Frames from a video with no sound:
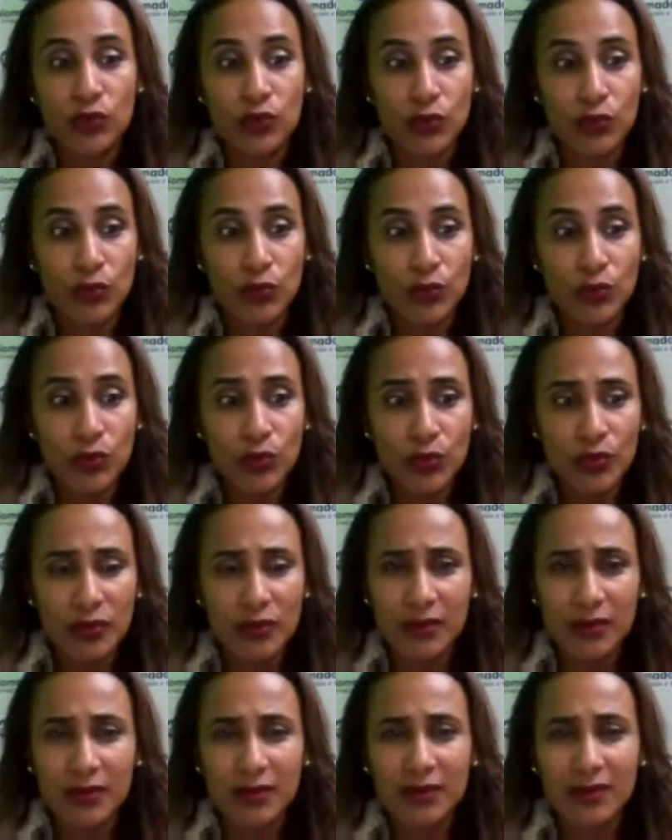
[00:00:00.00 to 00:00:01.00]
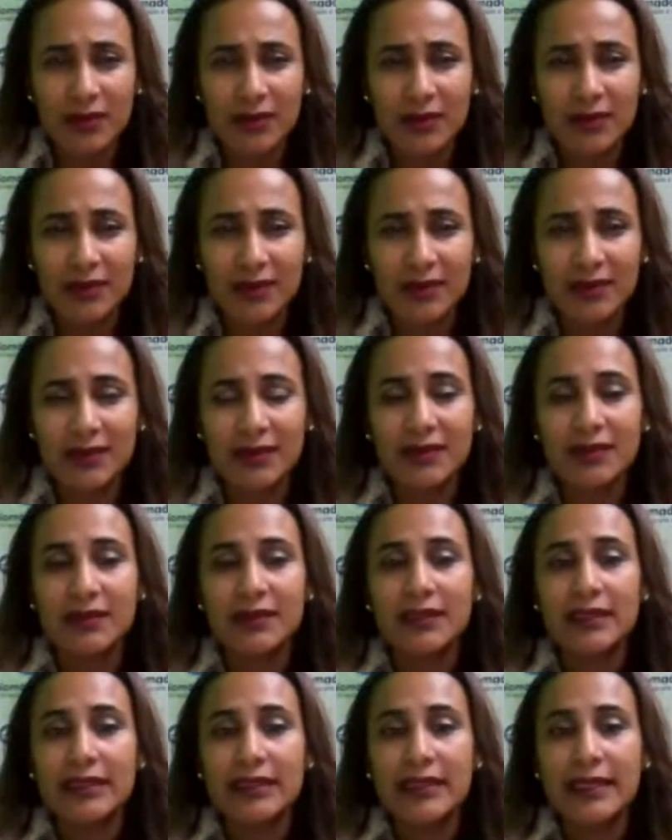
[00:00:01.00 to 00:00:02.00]
To,
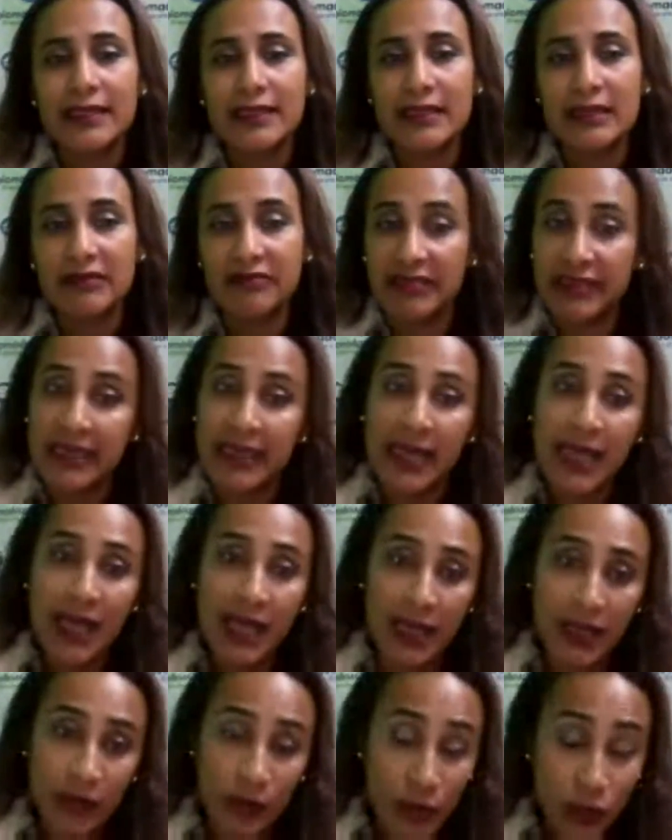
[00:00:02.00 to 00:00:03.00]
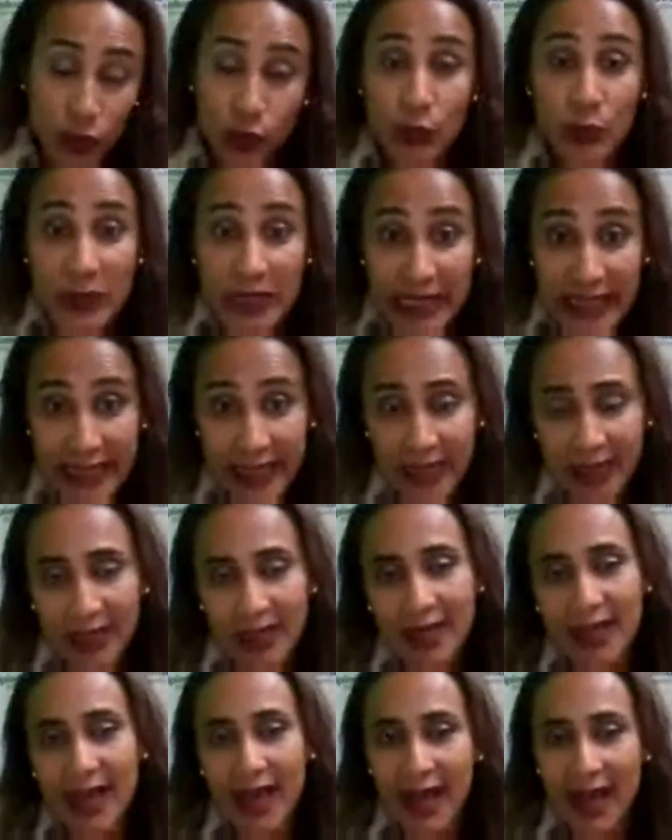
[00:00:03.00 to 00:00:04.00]
que significa, which means
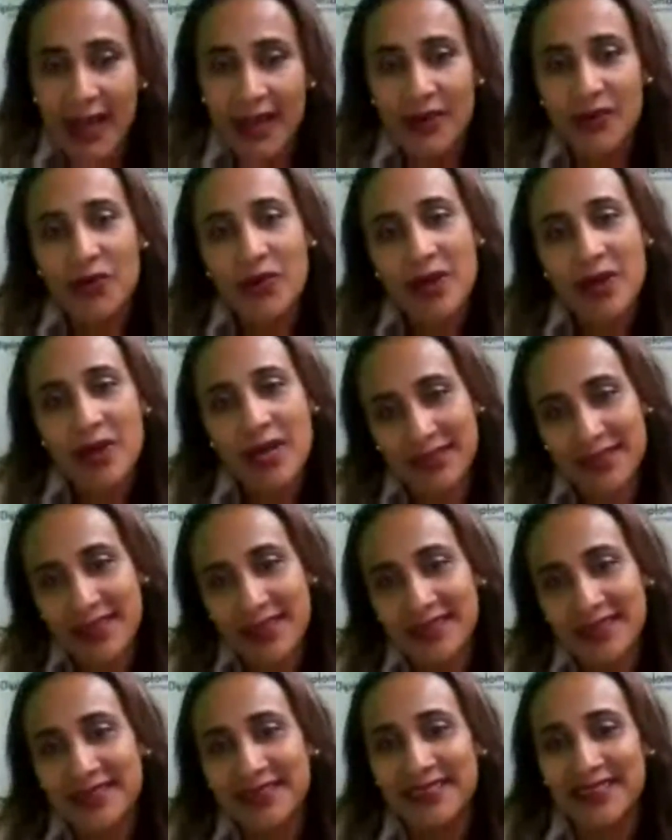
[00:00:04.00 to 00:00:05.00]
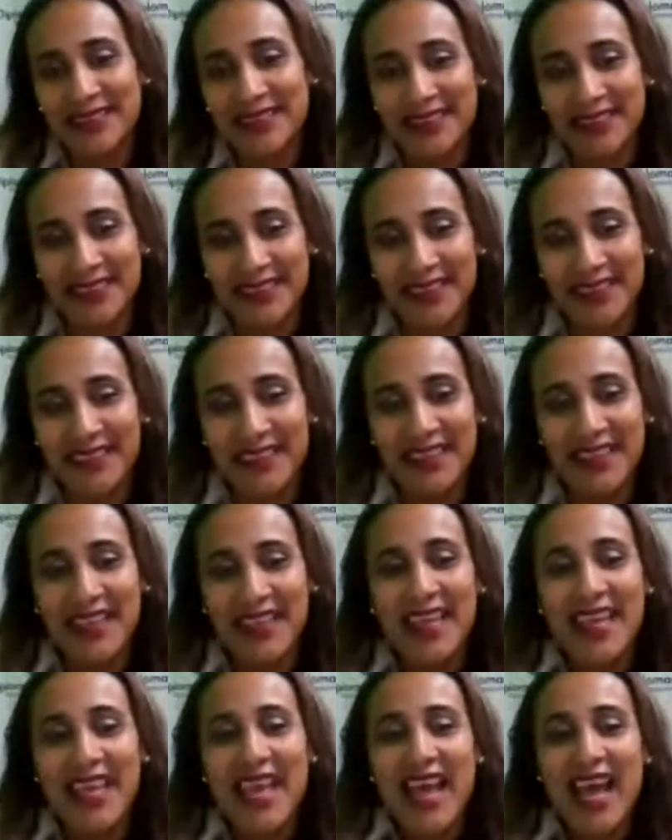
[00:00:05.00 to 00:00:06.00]
a o hacia,
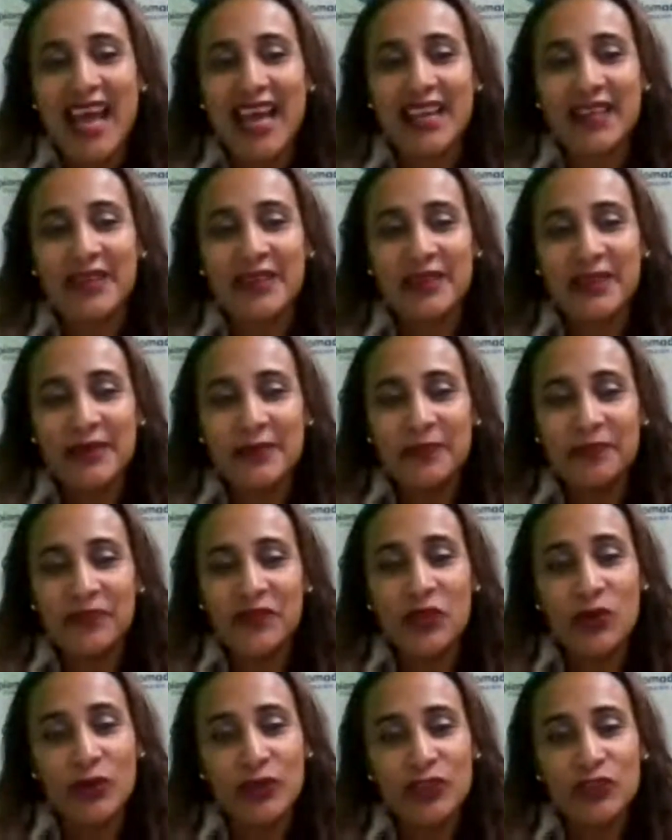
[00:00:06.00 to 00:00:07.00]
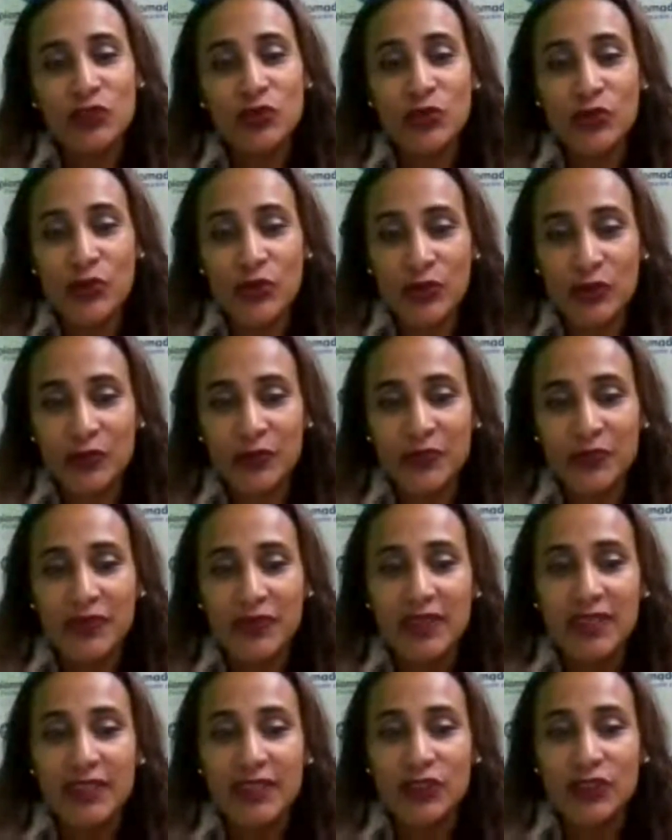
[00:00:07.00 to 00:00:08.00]
I'm going to Rome
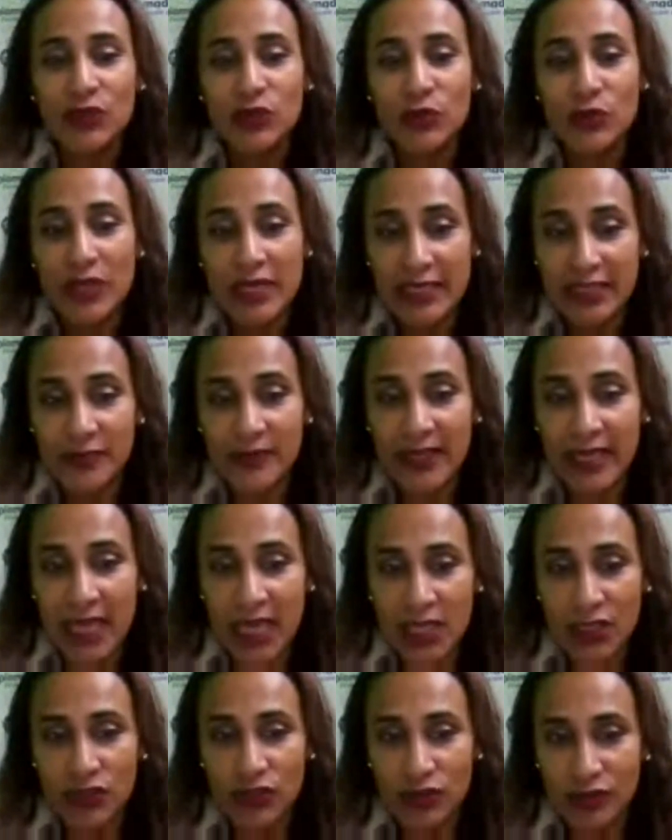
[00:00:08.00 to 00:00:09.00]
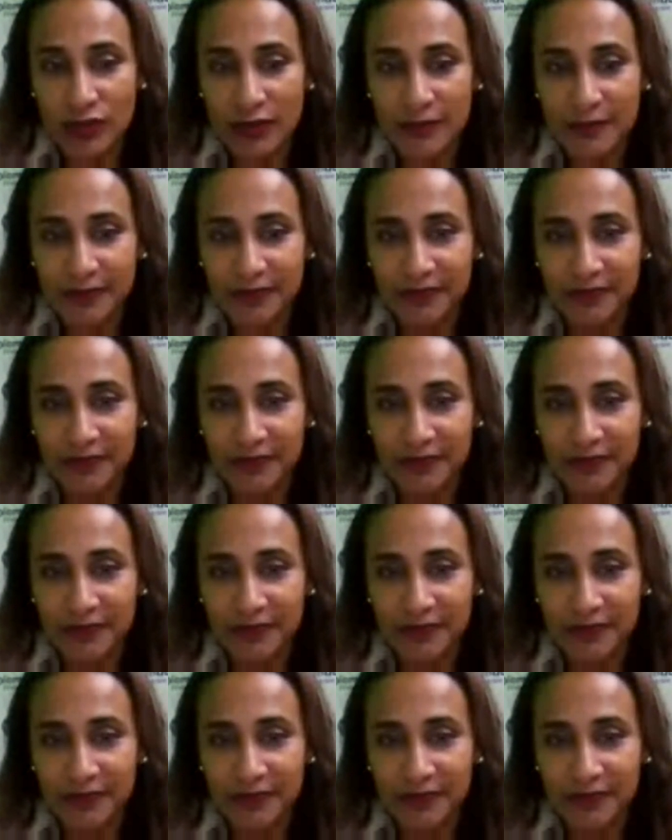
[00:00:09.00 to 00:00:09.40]
to next vacation.